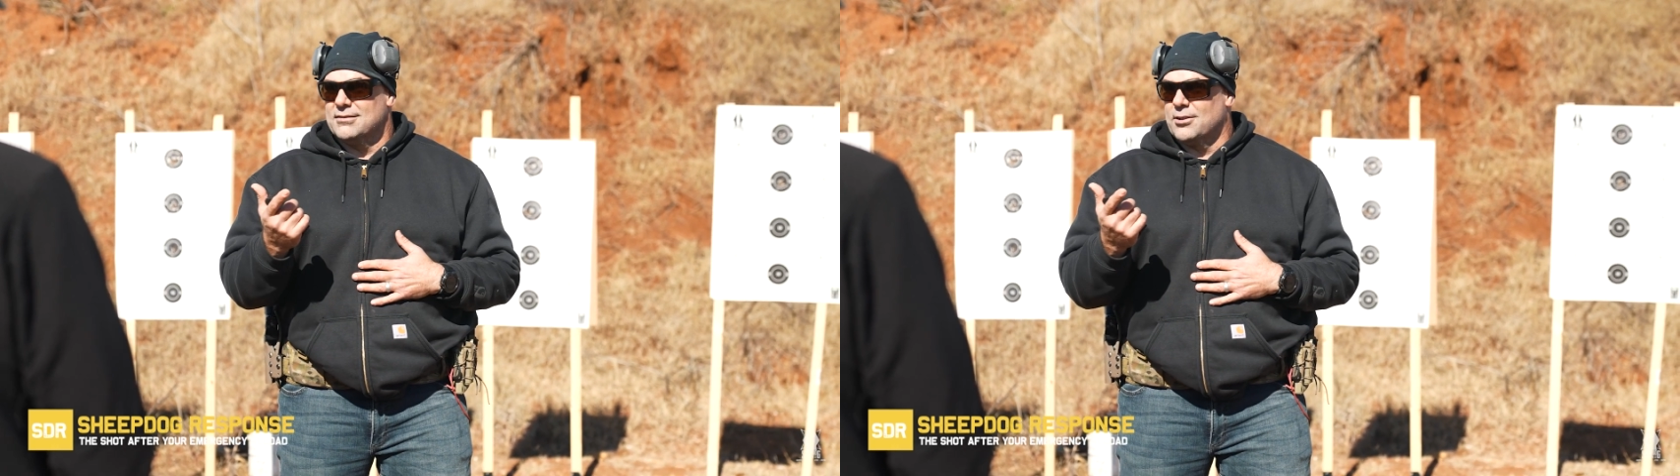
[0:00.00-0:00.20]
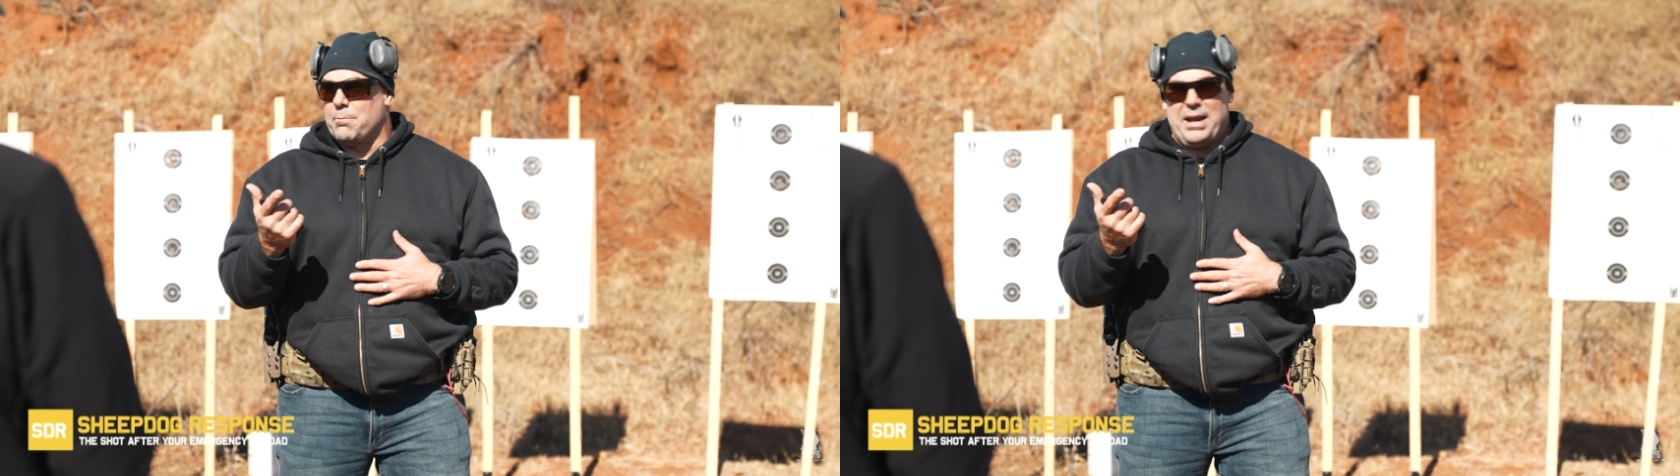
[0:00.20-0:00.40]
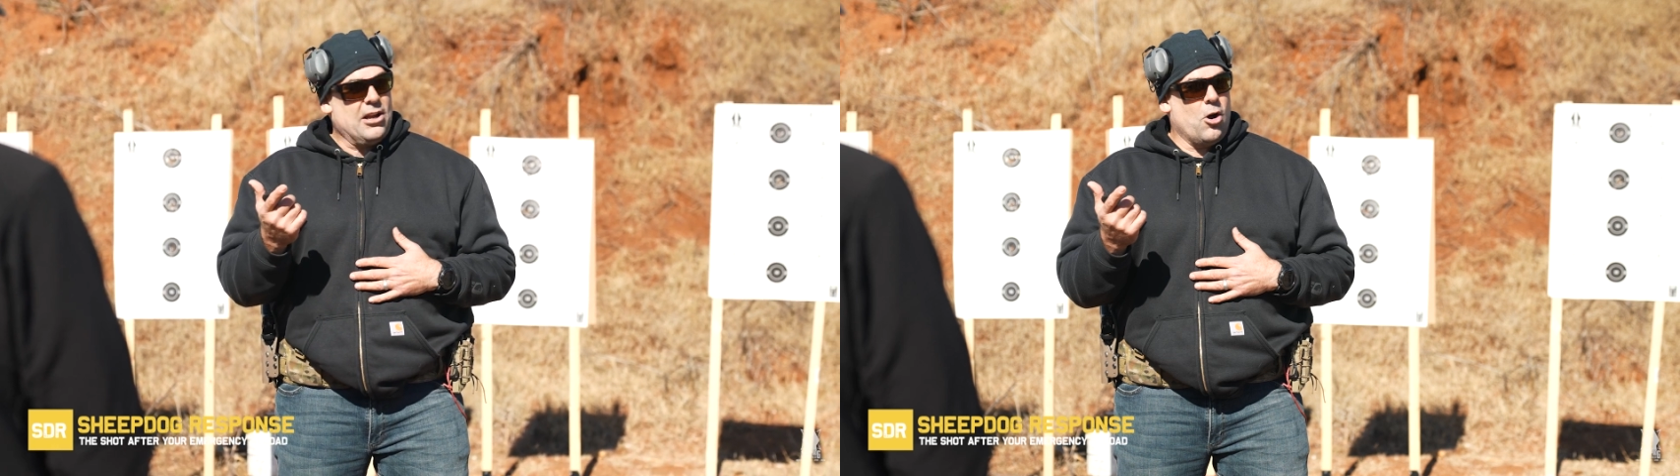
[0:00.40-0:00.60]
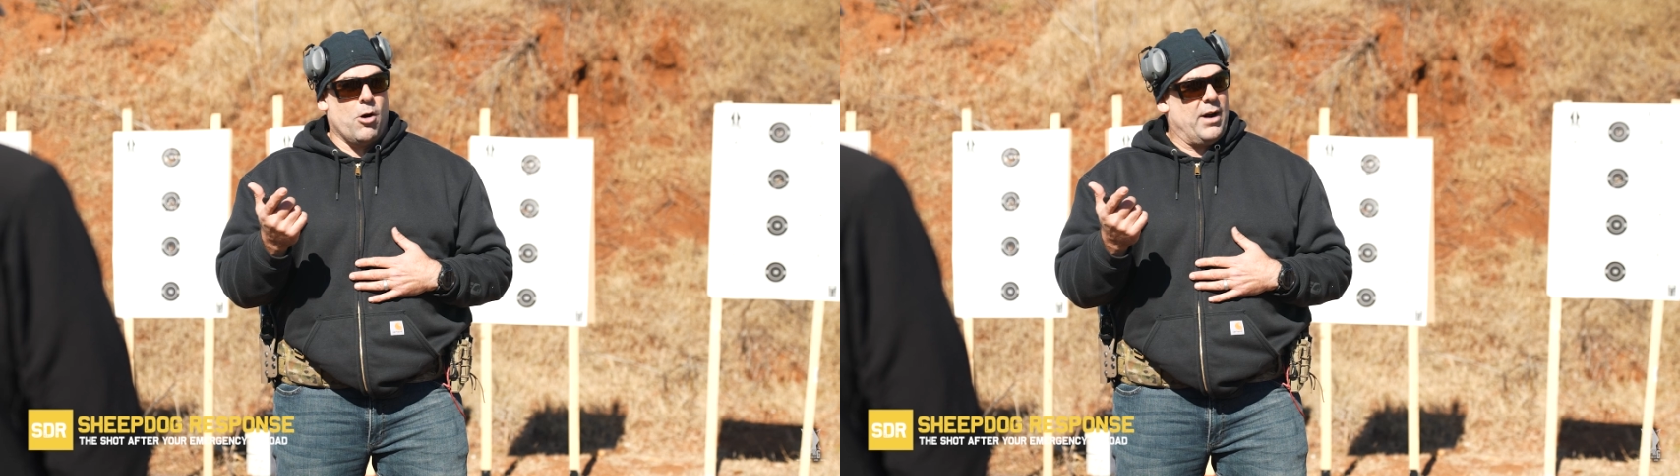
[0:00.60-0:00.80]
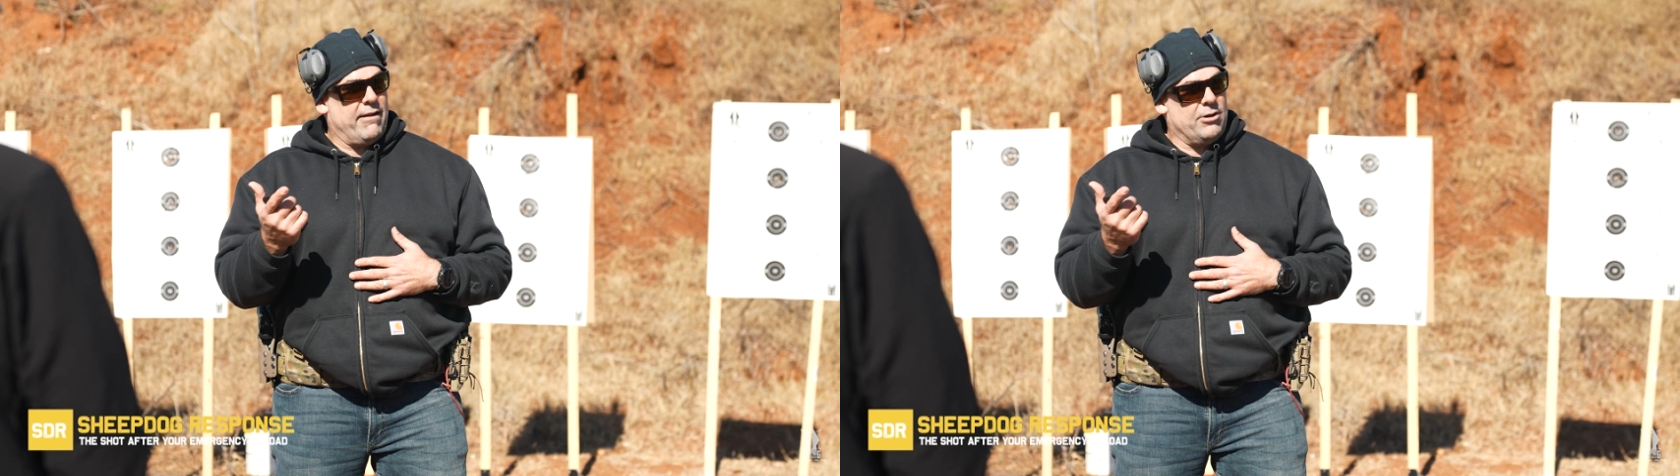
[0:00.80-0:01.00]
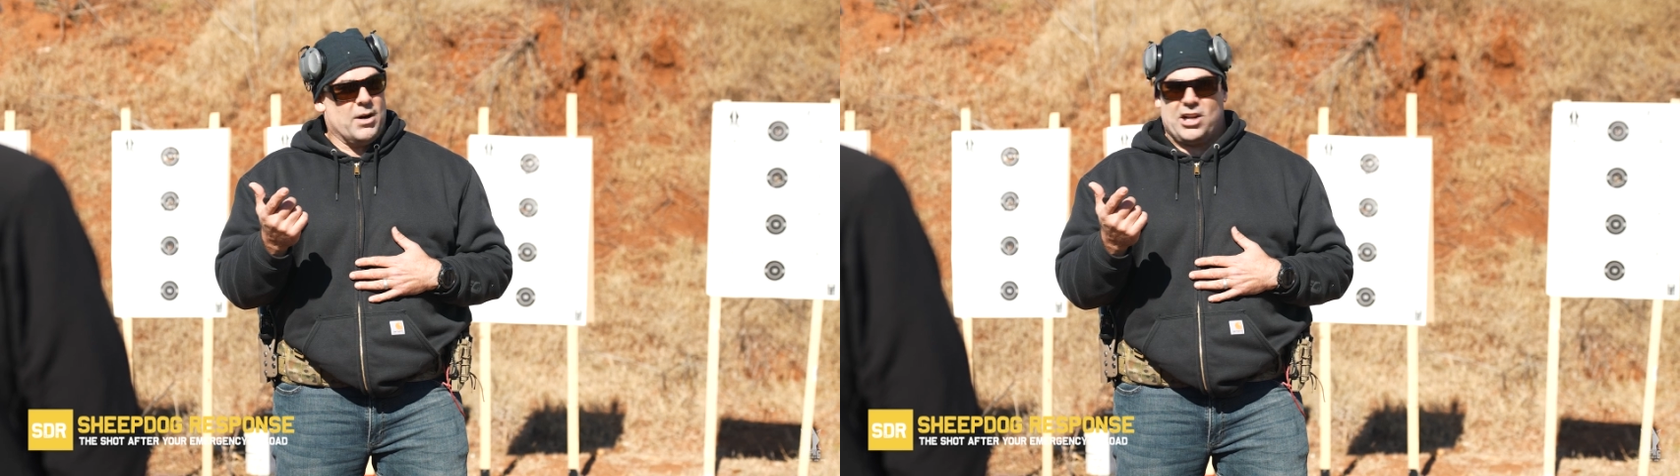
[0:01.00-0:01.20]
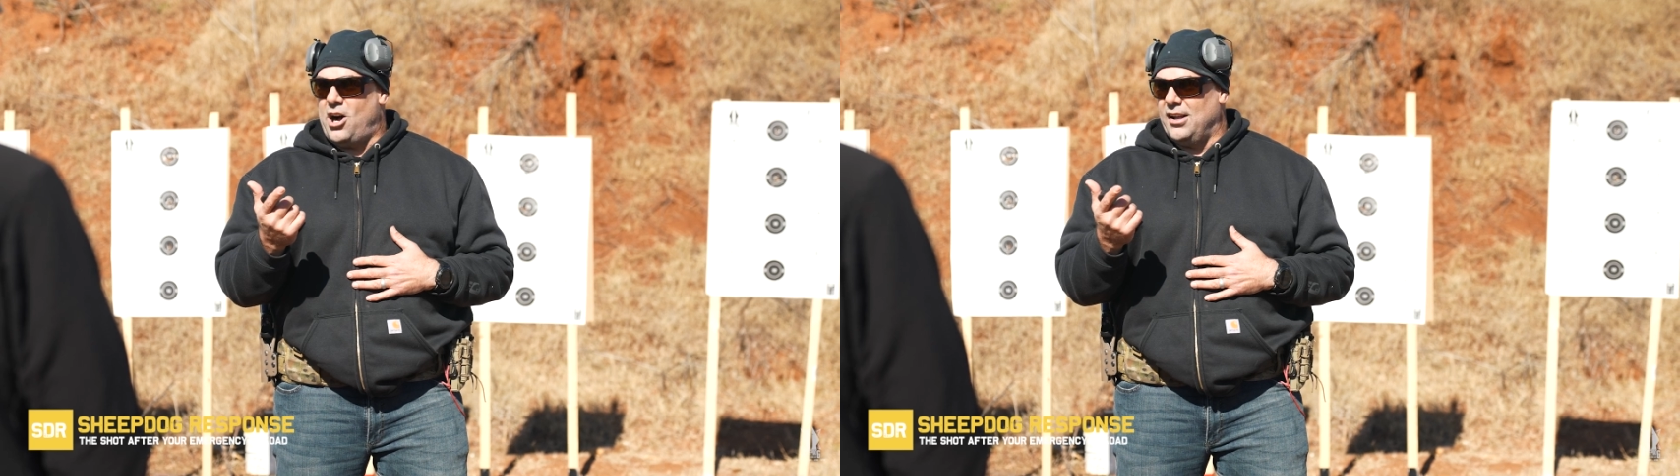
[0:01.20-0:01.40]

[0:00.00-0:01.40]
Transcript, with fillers: or bingo or whatever you want to call